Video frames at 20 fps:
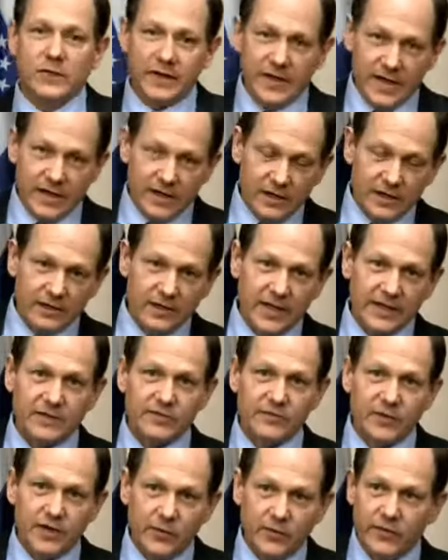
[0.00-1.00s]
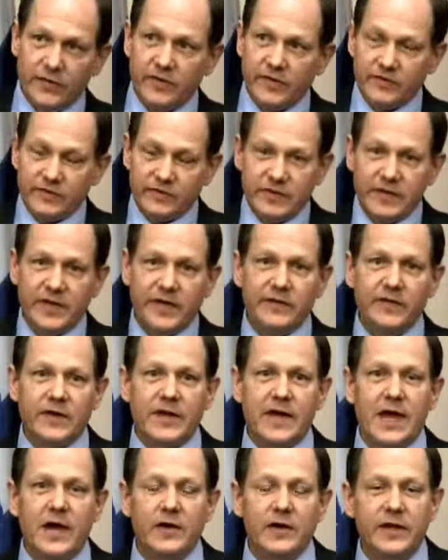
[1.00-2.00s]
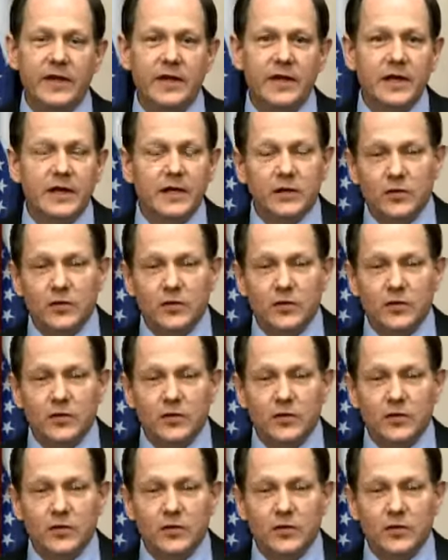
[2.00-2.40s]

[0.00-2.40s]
again, collectively within the city and the county,